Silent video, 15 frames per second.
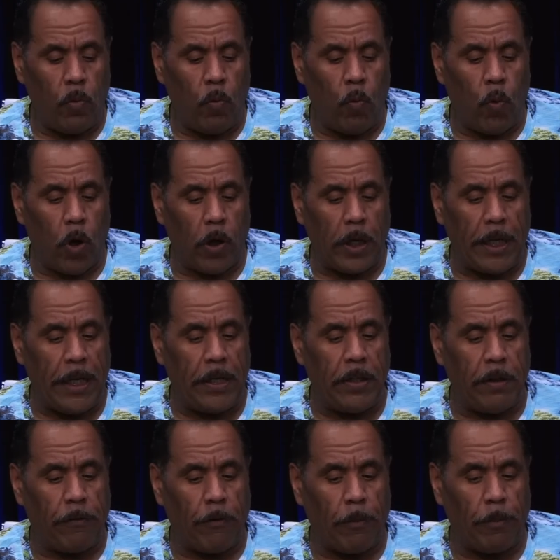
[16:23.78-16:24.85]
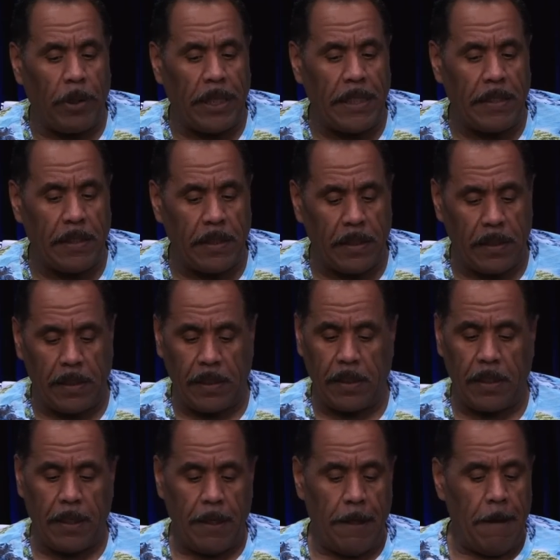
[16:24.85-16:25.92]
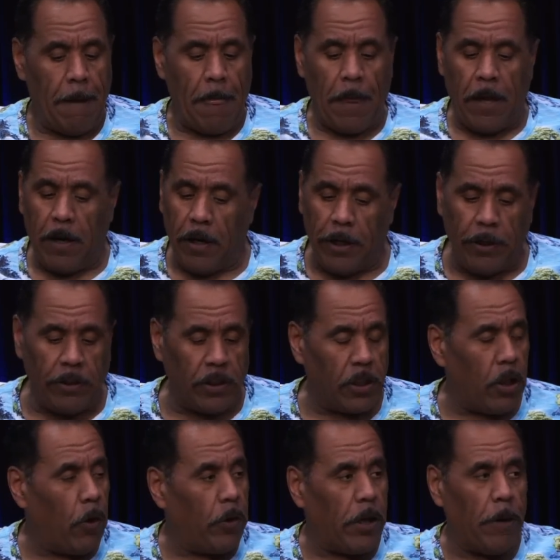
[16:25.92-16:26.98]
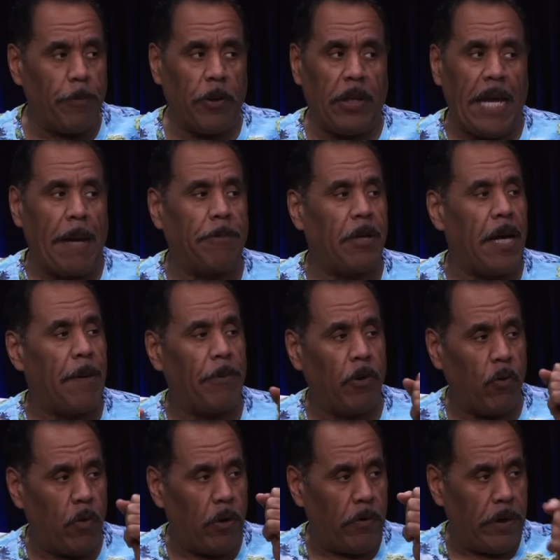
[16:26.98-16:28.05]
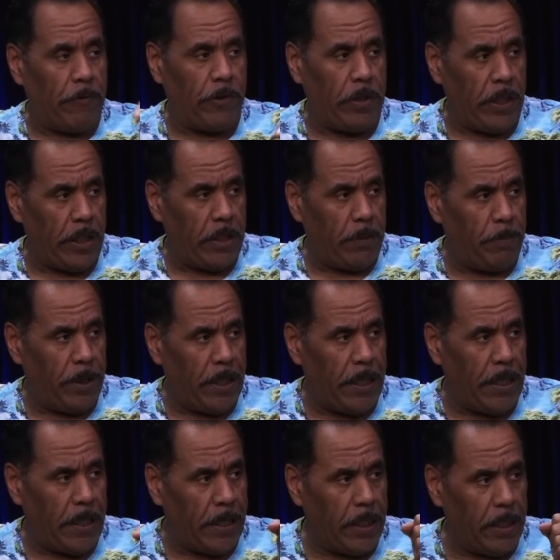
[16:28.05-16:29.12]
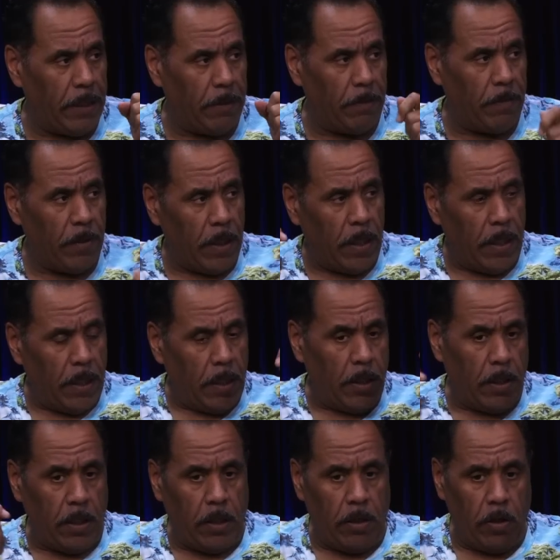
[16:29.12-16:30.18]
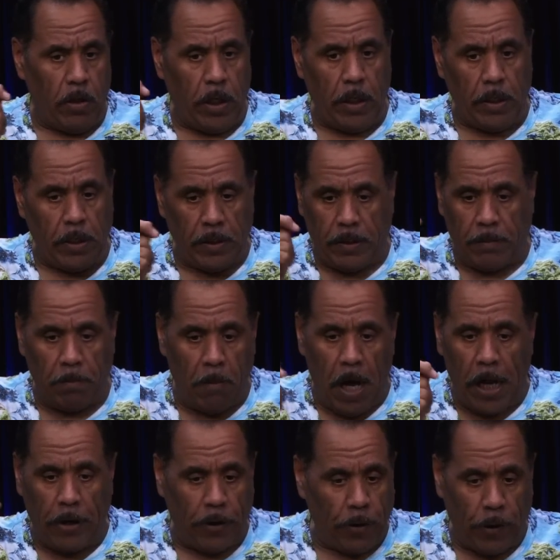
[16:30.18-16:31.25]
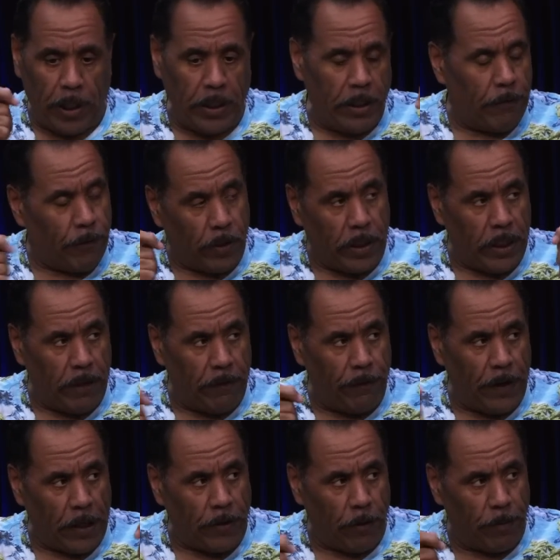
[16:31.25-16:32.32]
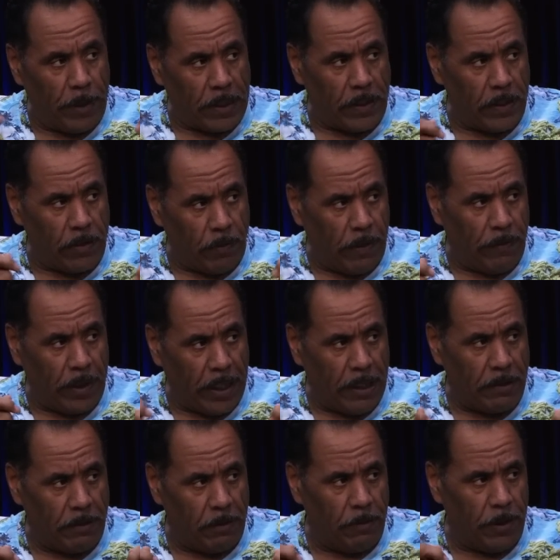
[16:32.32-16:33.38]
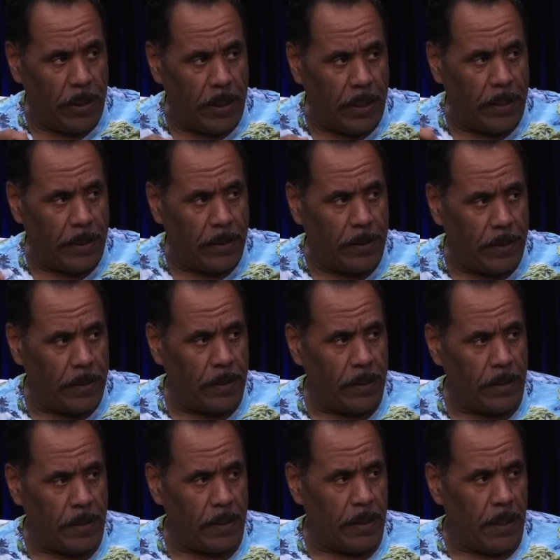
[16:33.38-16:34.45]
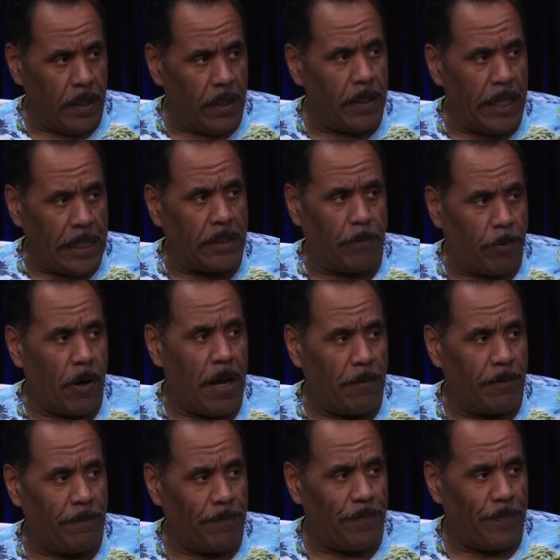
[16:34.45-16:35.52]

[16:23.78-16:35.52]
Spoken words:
work in different places, are you just loading up your laptop and going wherever you need to be, and then does monitoring differently affect your mixes or whatever the case may be? And that's a problem?